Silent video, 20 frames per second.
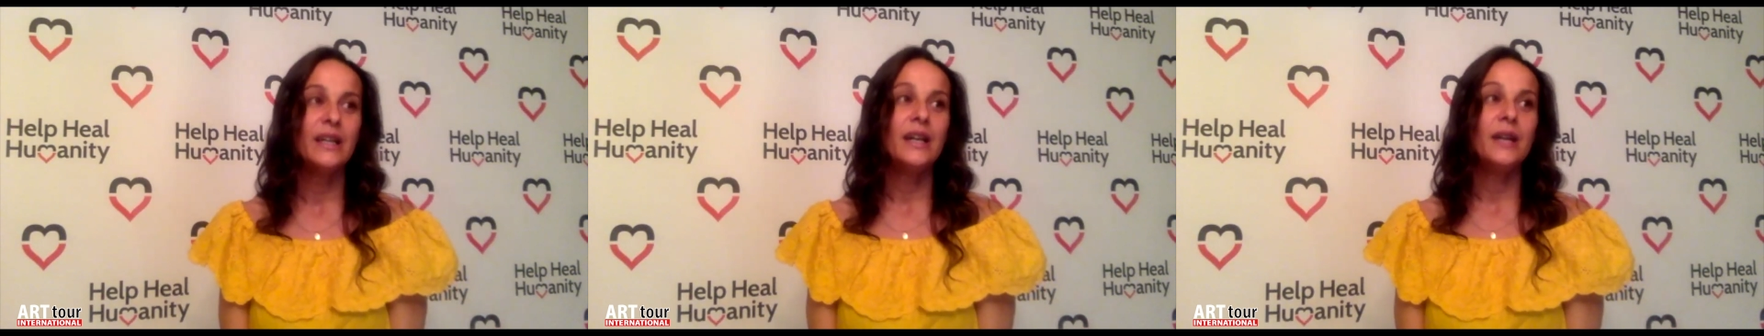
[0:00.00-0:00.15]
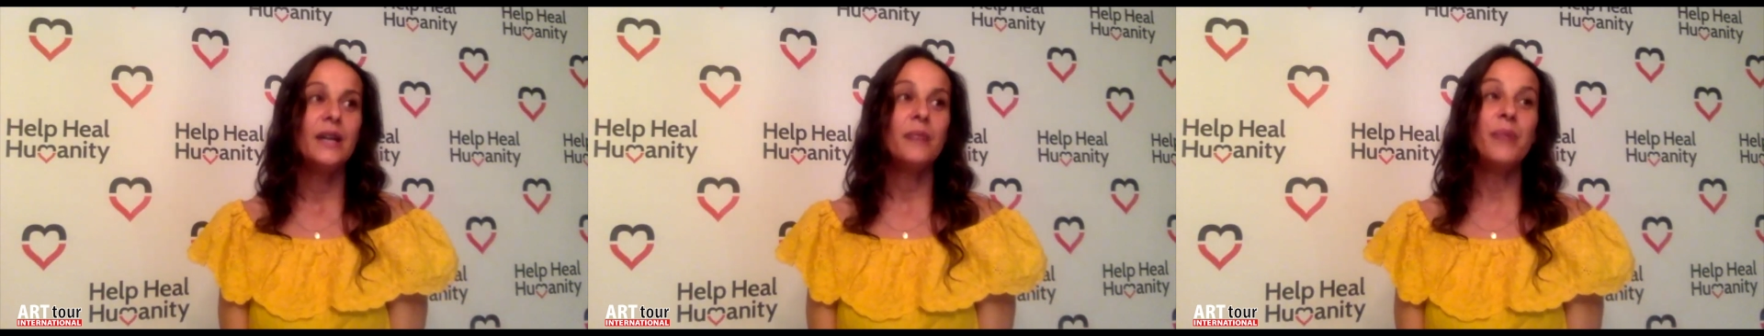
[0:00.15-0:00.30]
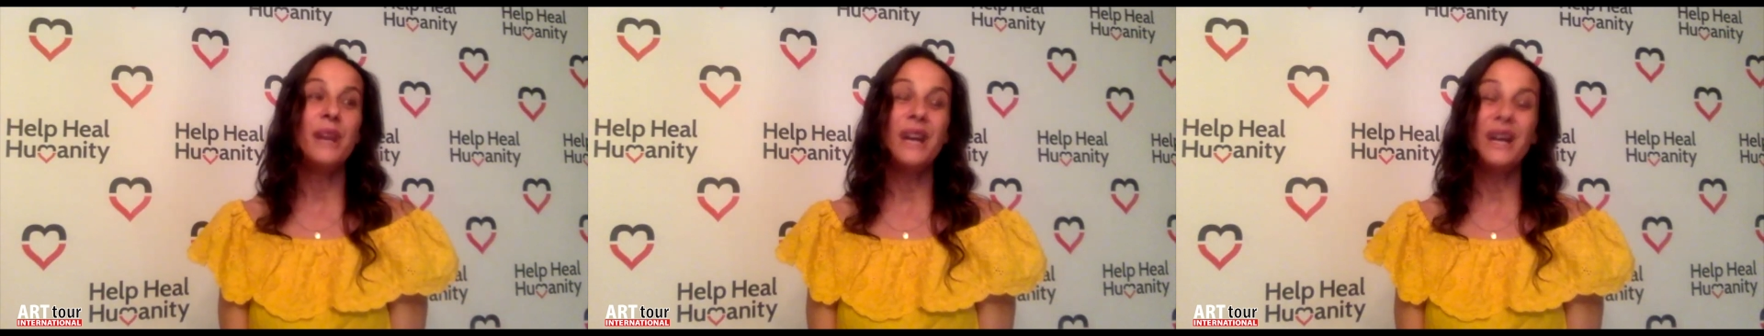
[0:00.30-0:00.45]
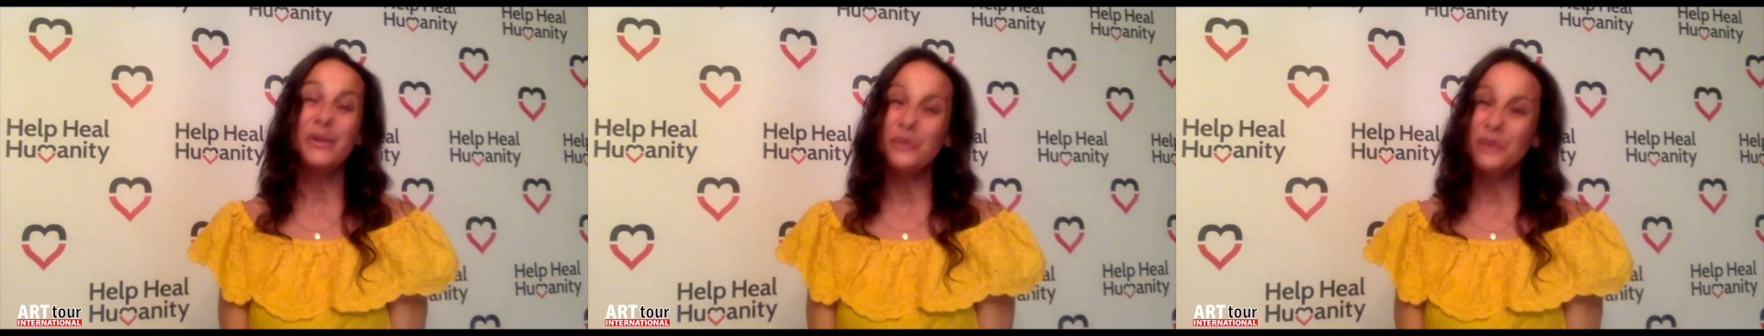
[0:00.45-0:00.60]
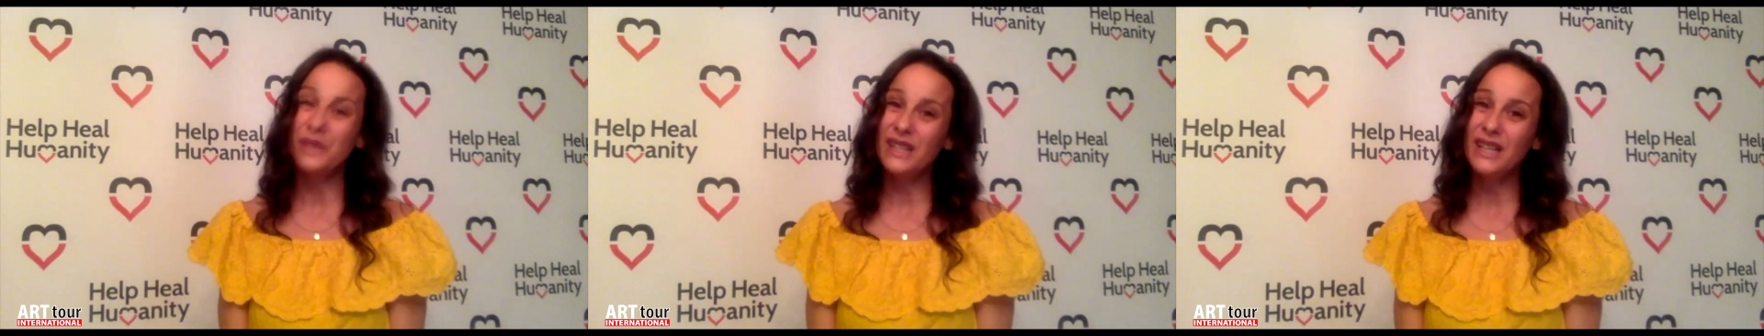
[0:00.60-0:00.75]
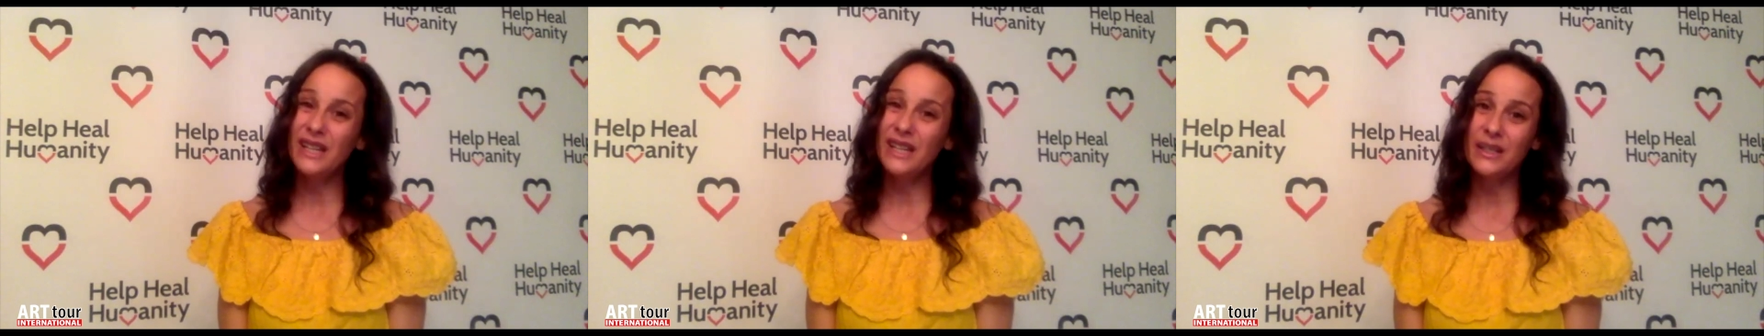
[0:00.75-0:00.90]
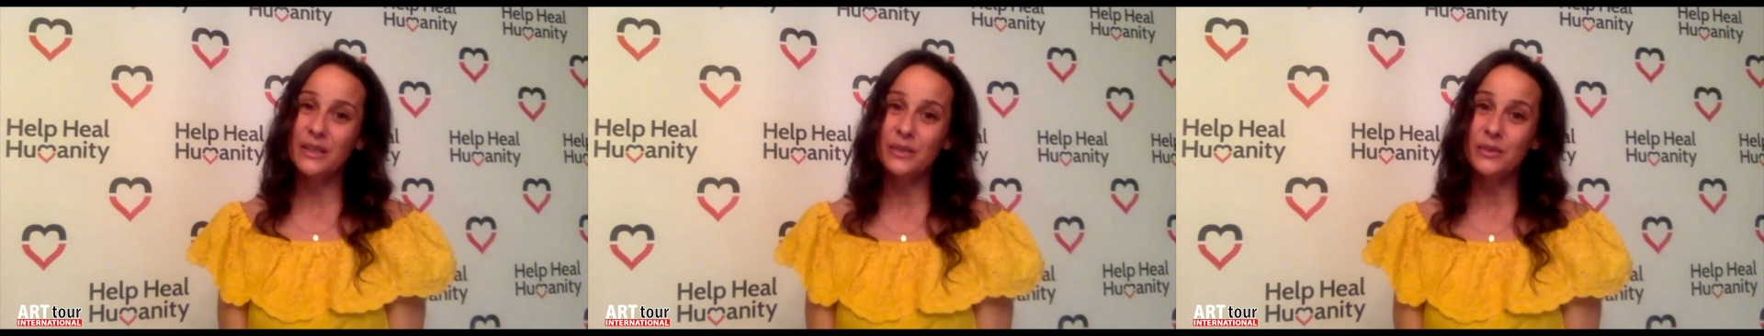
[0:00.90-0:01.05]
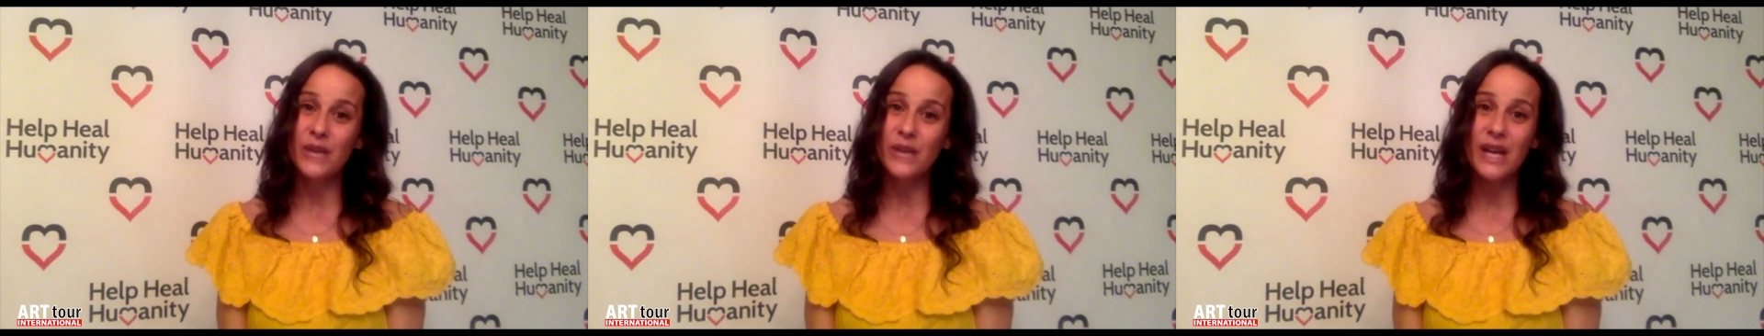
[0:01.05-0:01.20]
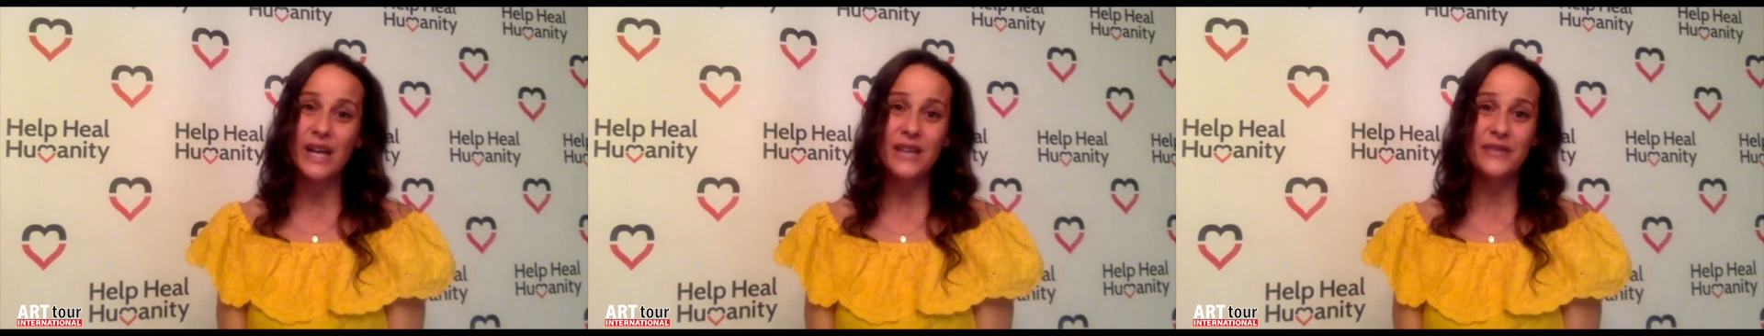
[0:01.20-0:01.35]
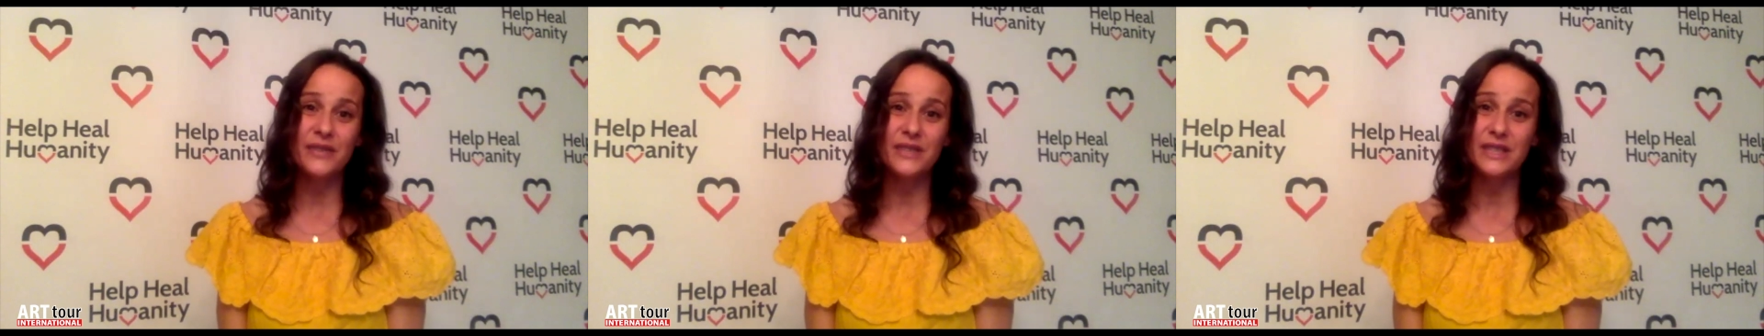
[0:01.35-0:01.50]
But when I
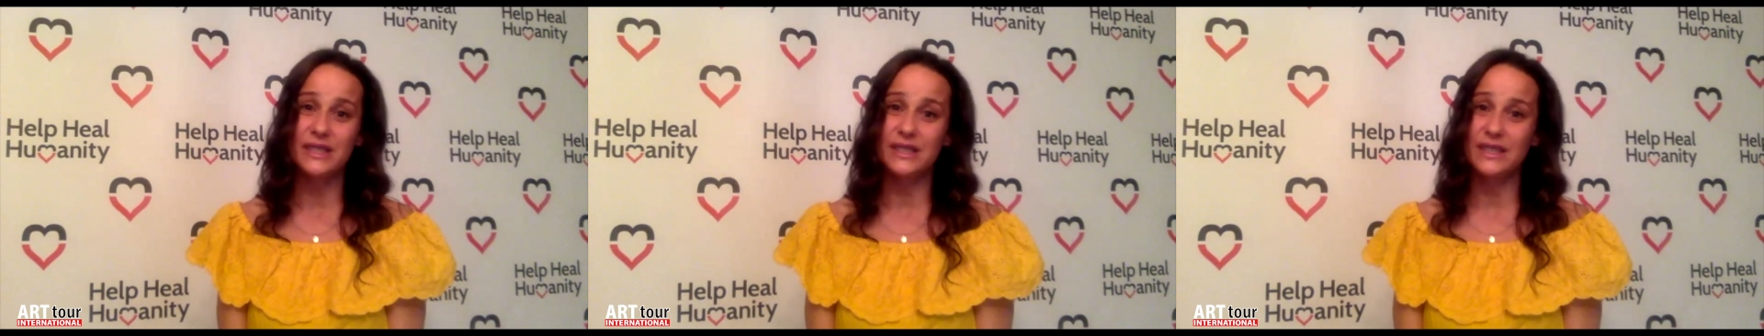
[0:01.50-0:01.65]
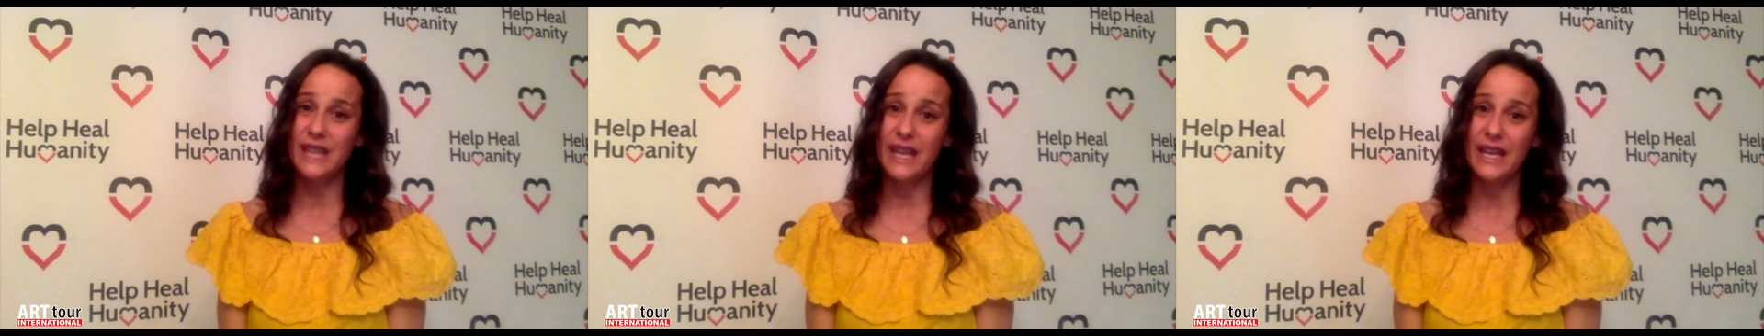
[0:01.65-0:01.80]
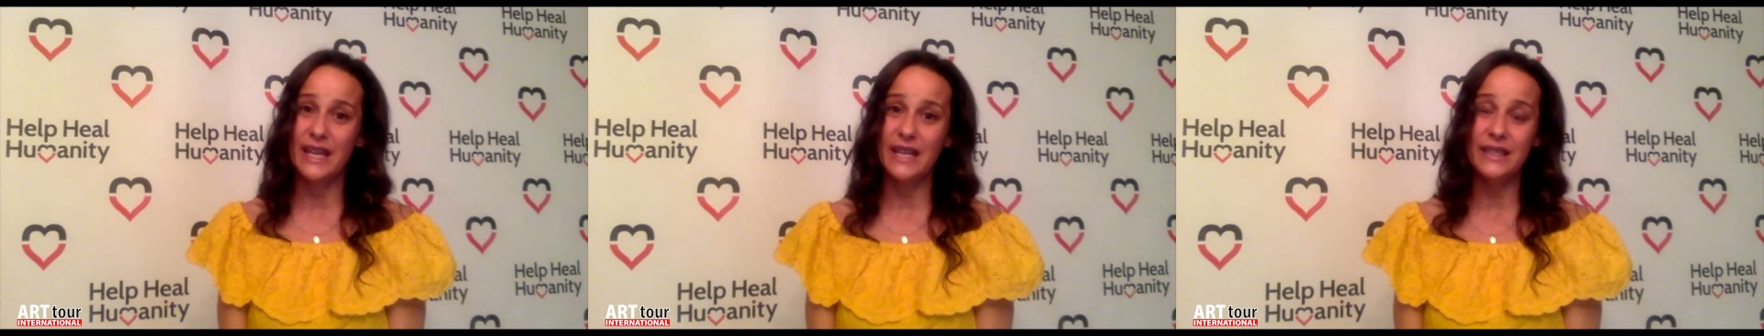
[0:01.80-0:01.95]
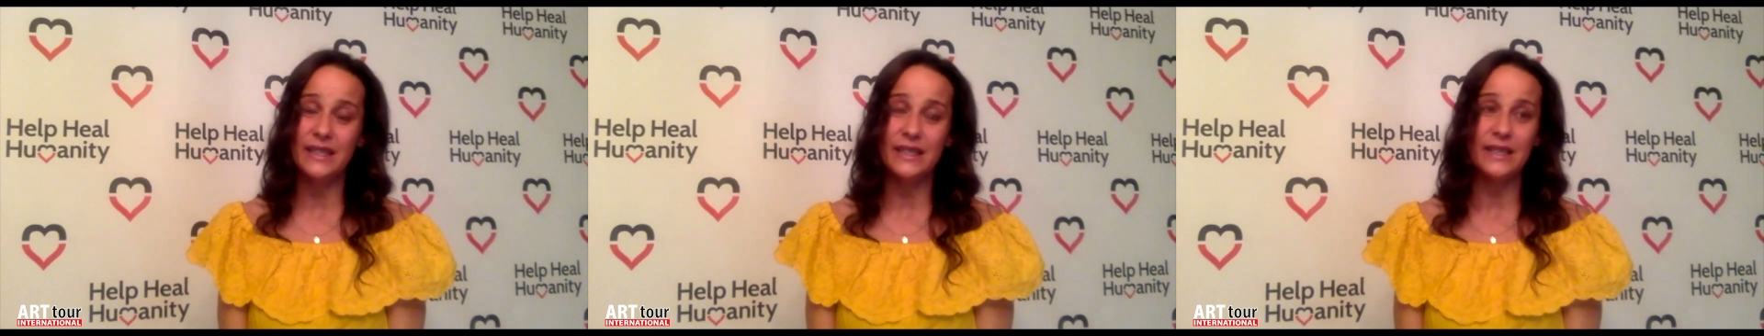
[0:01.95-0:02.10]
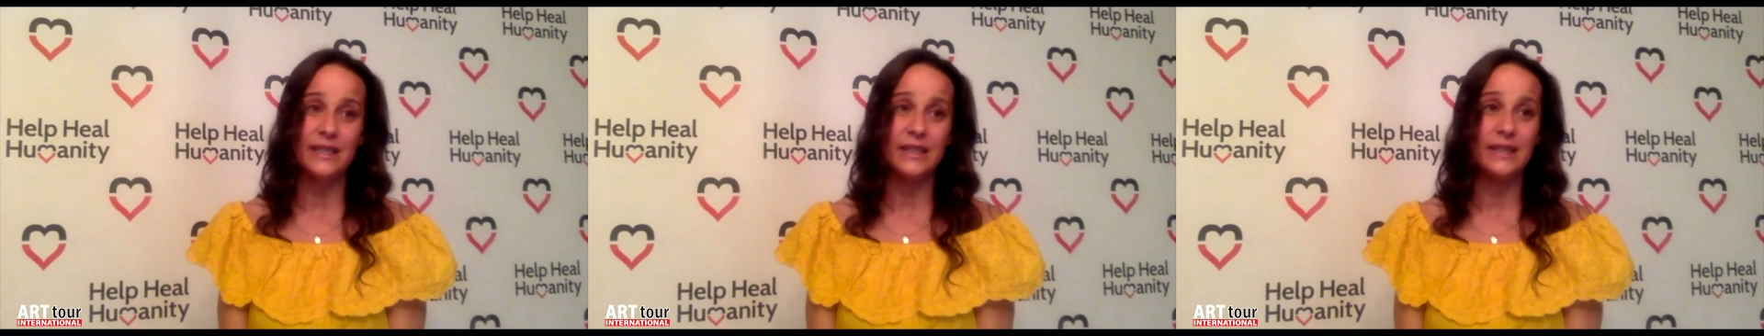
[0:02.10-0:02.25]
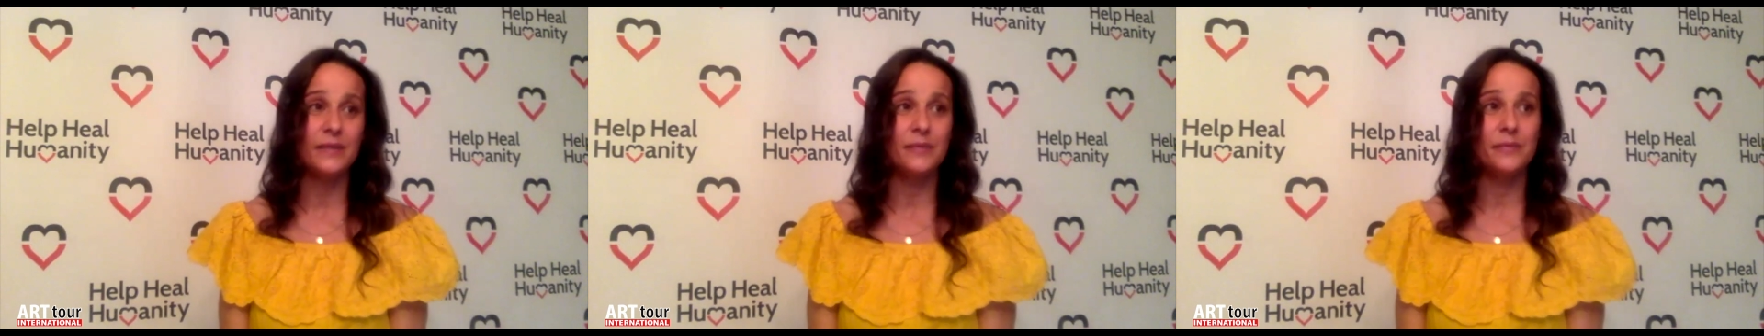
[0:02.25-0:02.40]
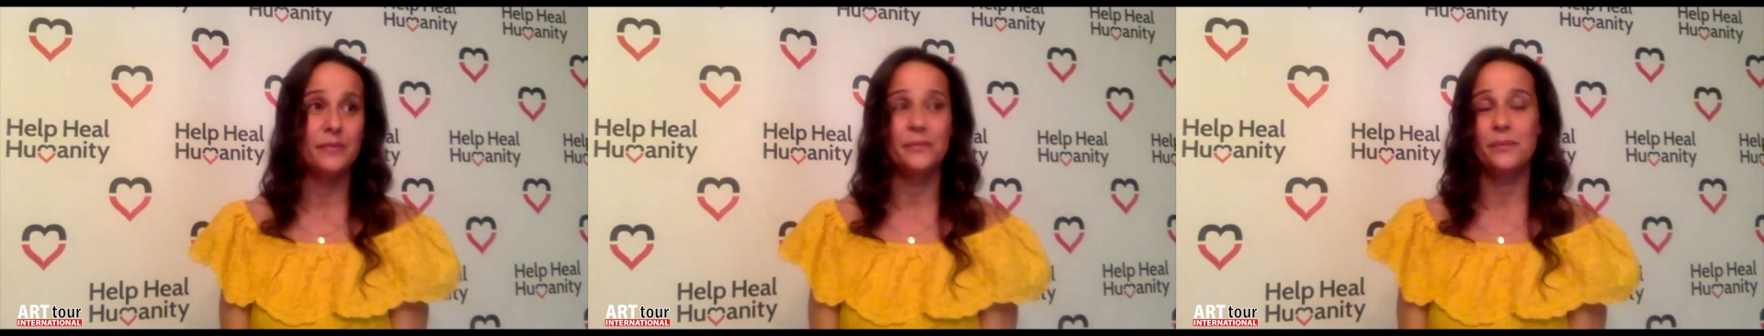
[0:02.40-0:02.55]
arrived in Haiti,